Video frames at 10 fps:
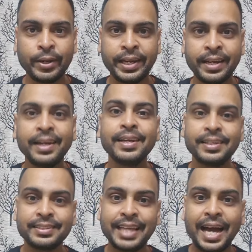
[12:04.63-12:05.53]
Okay,
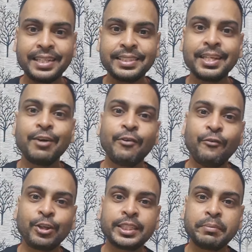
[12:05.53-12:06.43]
thanks
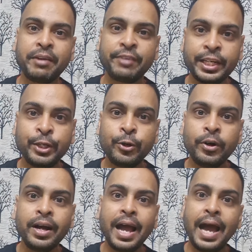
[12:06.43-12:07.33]
for watching my
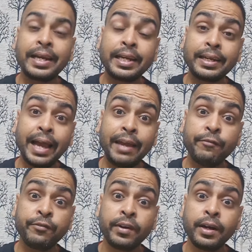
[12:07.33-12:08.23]
video, and in
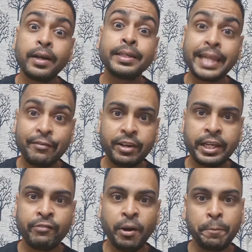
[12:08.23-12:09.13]
life never
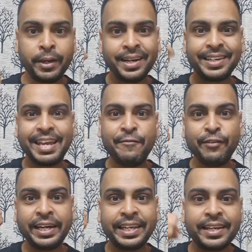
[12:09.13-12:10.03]
give up, keep
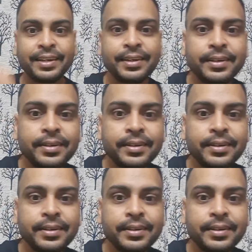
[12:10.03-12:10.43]
fighting.